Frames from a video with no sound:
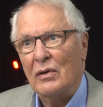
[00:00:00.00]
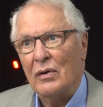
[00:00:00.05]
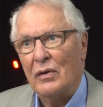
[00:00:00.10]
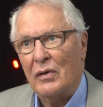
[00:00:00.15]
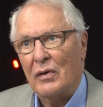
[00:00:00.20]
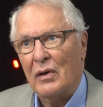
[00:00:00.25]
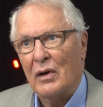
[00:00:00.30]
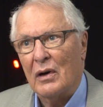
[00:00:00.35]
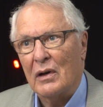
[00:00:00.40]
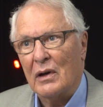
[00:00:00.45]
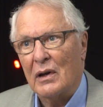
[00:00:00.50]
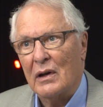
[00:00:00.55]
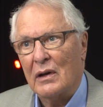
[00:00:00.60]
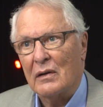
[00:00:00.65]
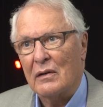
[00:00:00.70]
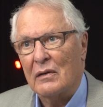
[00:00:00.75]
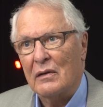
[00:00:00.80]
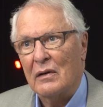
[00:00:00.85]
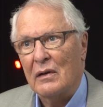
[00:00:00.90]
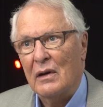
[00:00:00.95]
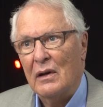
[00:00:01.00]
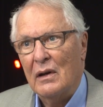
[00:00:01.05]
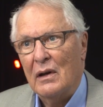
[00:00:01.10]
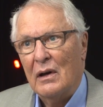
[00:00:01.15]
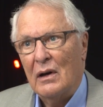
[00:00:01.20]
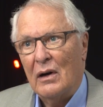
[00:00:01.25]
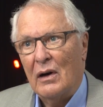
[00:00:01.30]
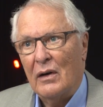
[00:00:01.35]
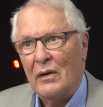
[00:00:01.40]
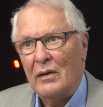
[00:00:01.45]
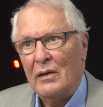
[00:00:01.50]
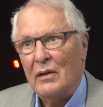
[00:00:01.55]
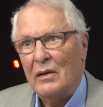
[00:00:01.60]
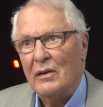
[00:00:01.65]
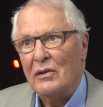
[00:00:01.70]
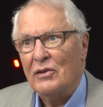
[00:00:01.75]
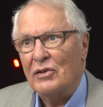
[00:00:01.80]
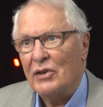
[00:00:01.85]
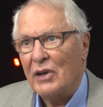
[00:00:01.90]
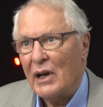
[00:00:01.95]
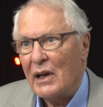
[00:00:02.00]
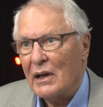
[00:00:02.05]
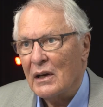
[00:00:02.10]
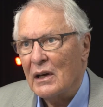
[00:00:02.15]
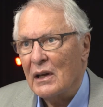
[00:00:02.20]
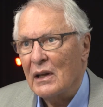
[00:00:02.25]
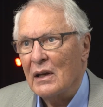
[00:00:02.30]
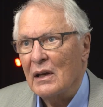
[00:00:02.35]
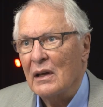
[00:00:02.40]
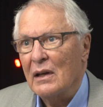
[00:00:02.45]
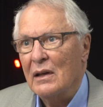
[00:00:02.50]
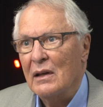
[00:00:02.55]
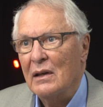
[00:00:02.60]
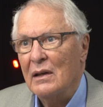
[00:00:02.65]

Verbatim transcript: orthotics, on training.